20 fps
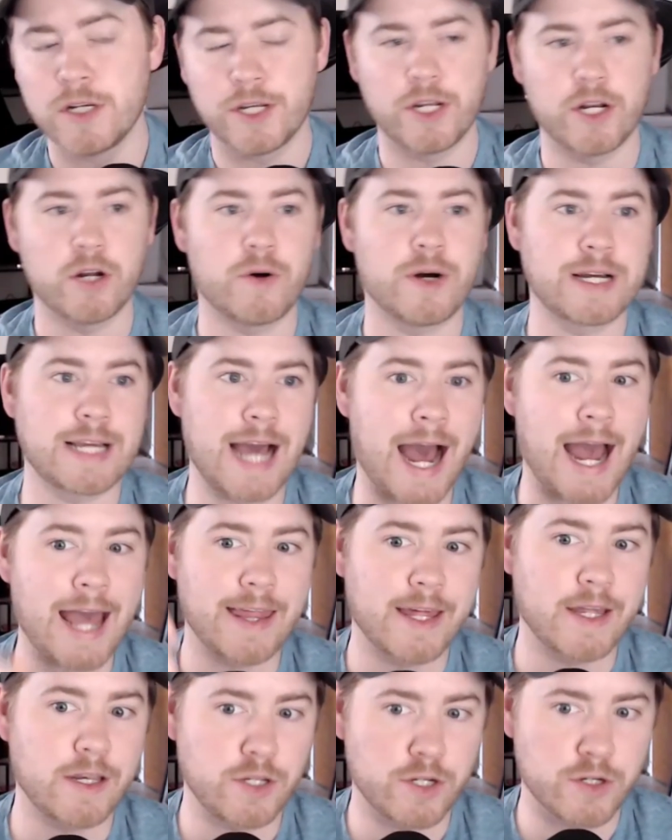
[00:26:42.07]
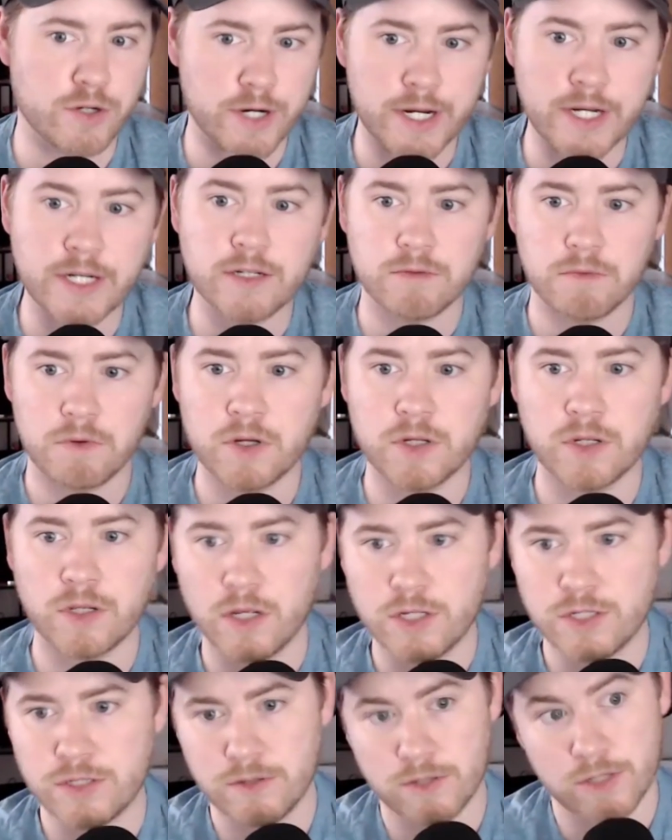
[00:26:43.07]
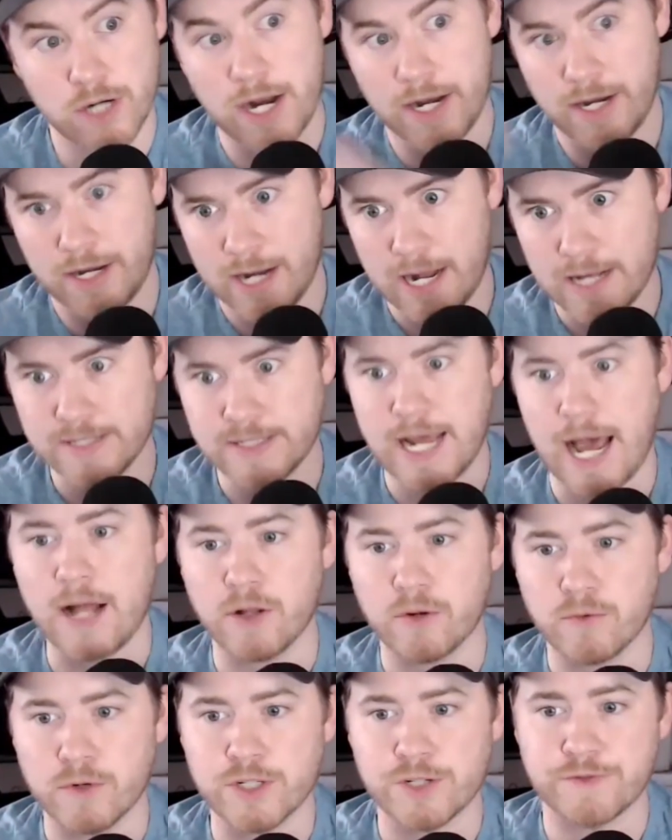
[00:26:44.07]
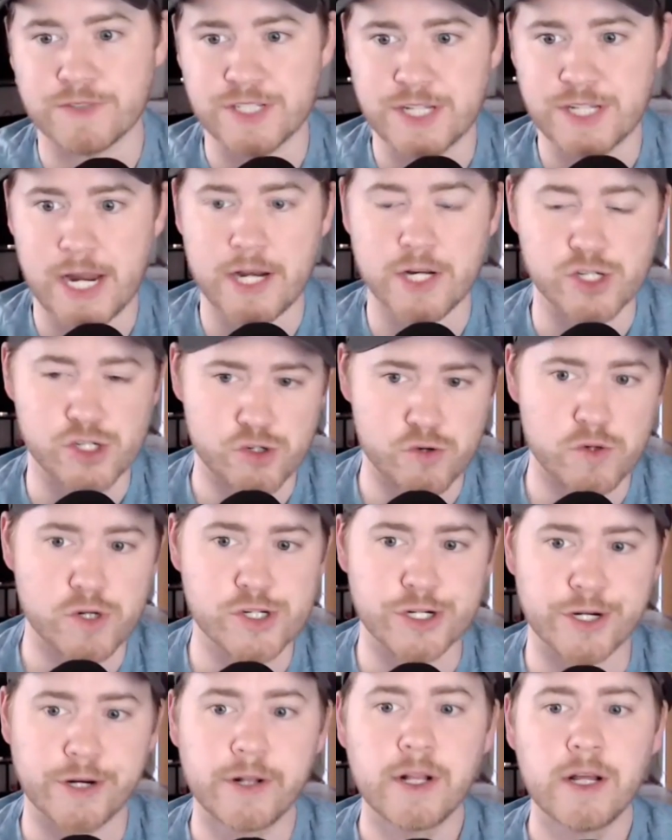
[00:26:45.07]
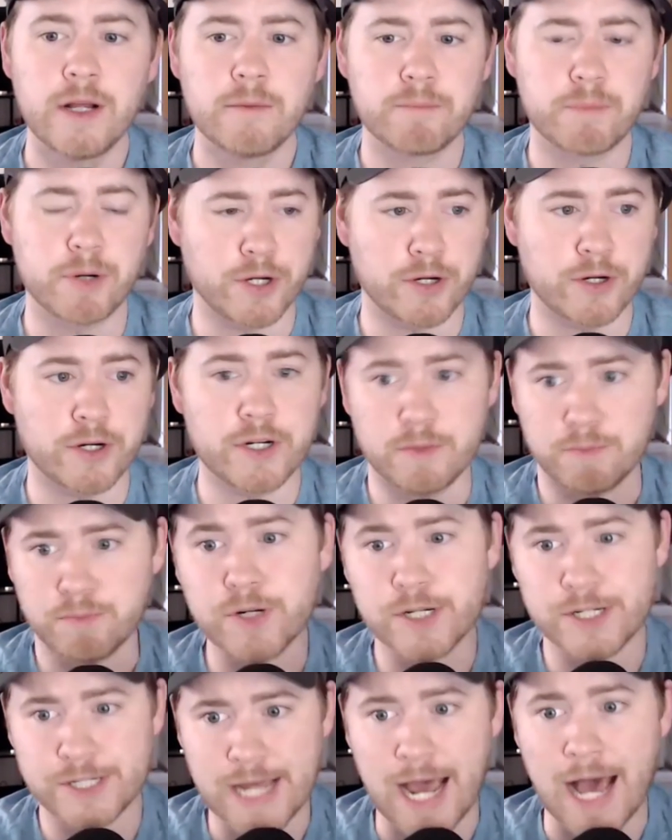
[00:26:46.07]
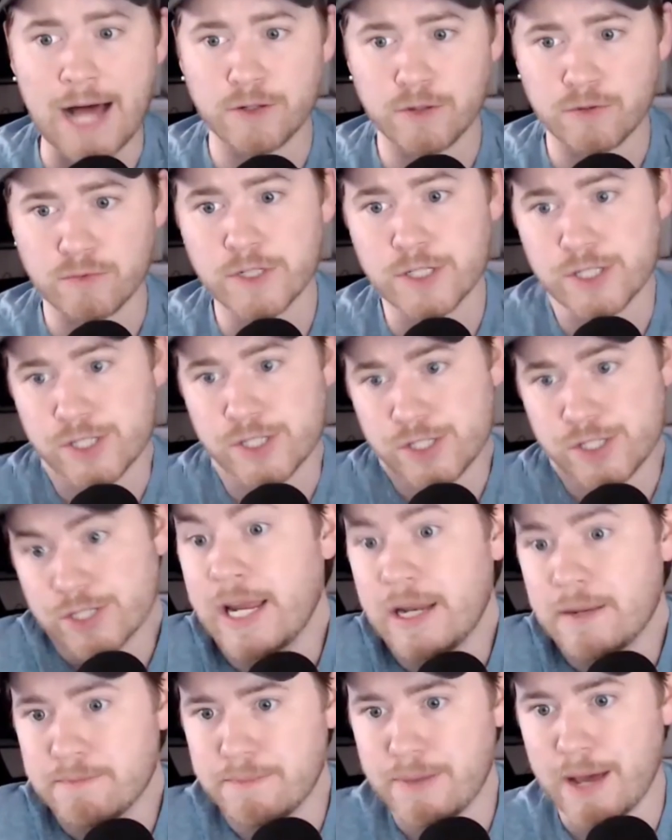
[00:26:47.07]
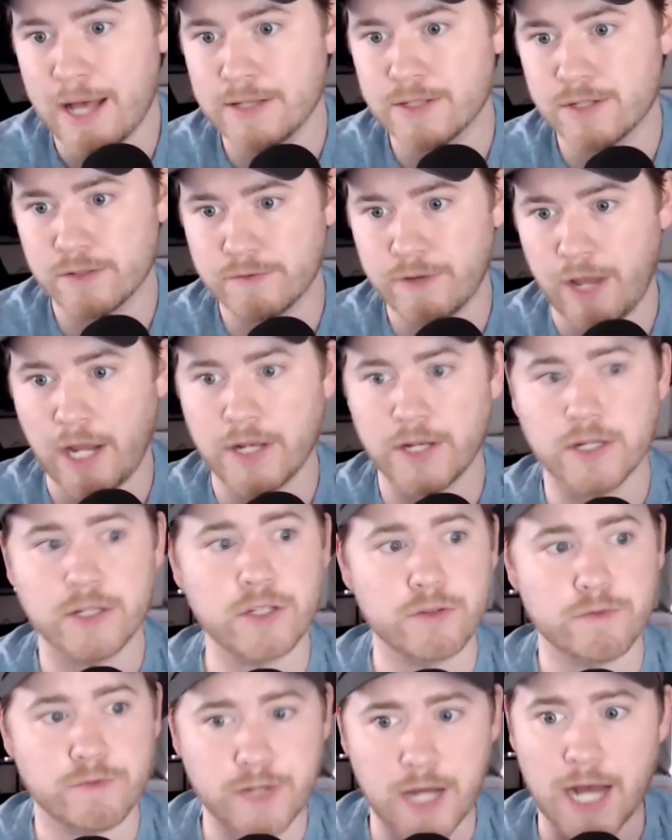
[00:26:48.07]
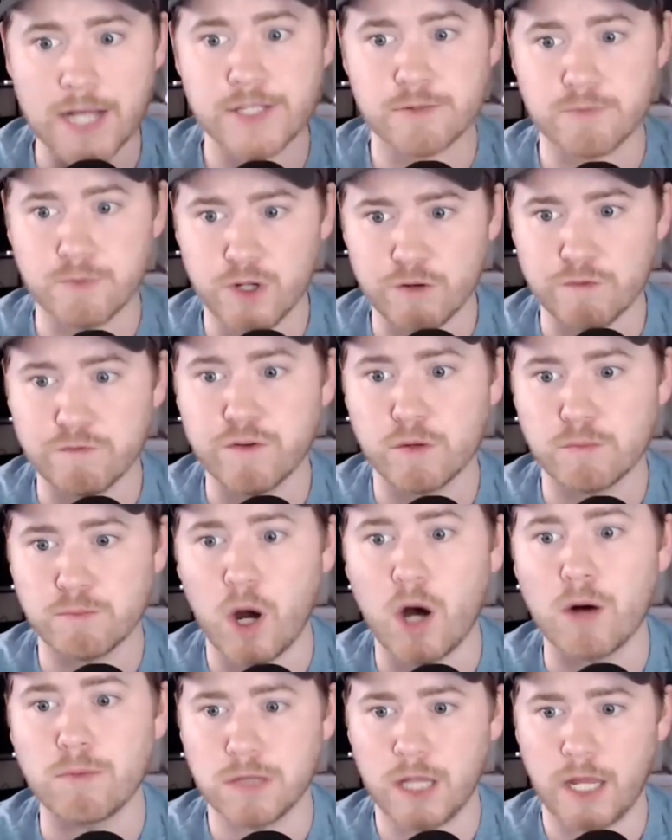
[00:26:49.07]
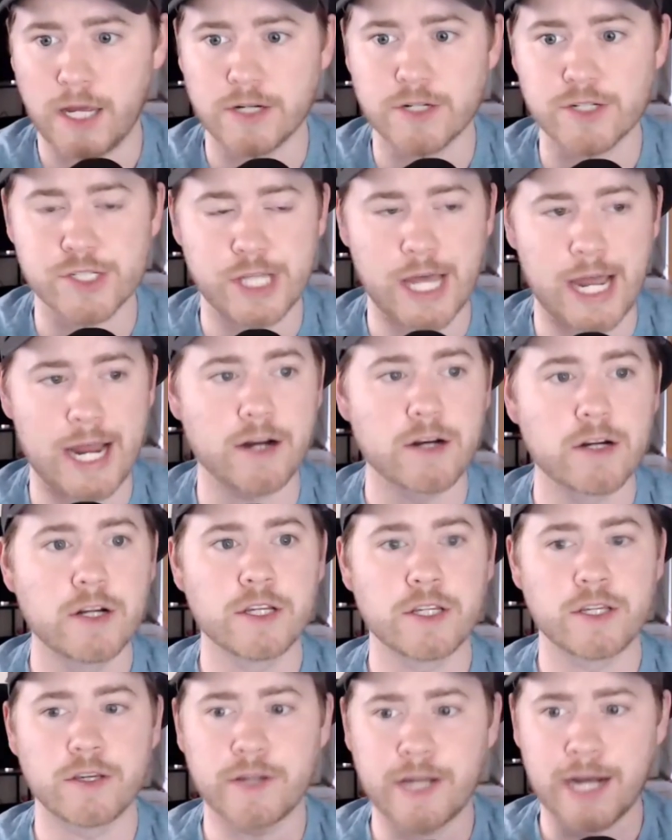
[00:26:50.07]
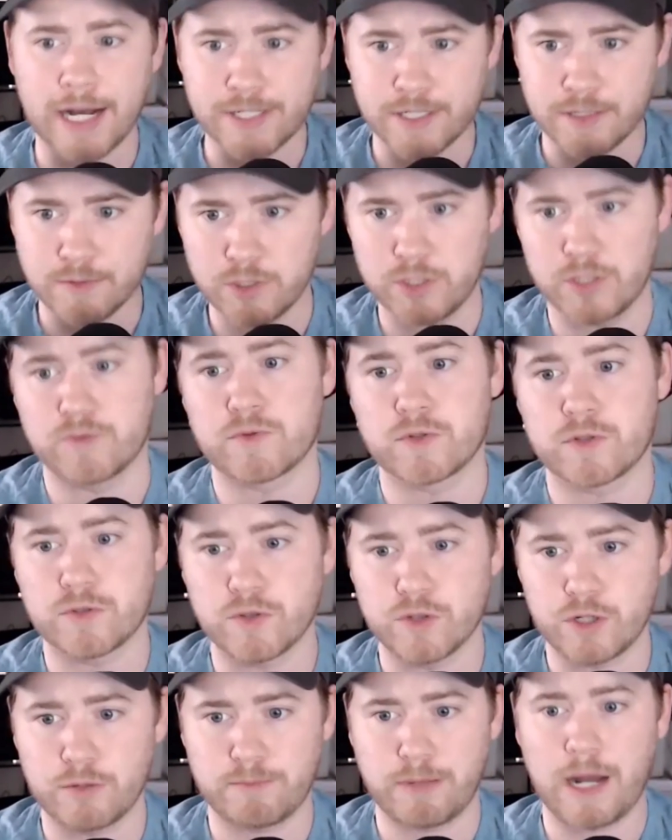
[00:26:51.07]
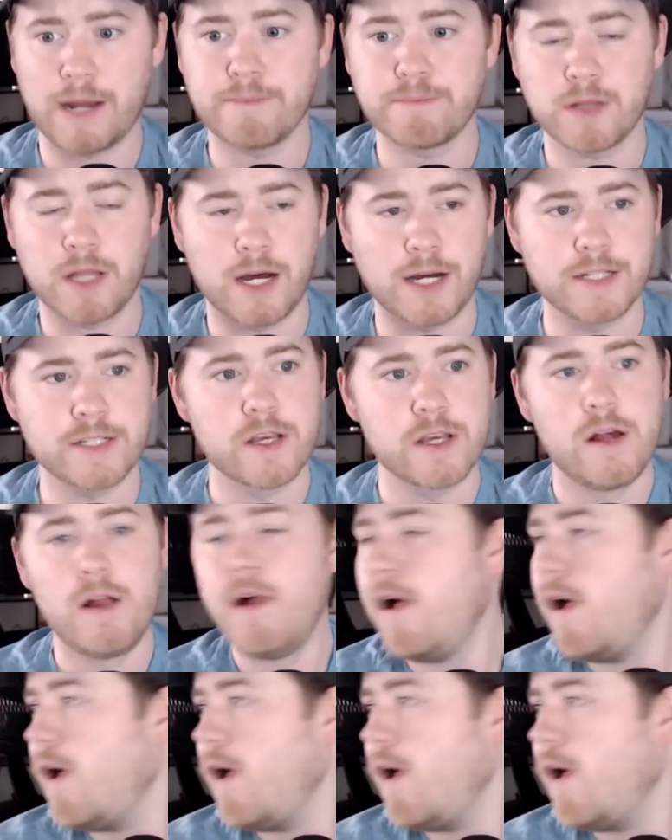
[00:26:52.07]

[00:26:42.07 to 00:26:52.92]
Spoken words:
A guy that you're in you're not in as talent rich of a state as Georgia, but you're in a pretty talent rich state in Pennsylvania. You've got some good football players there. You got some good recruiting pipelines.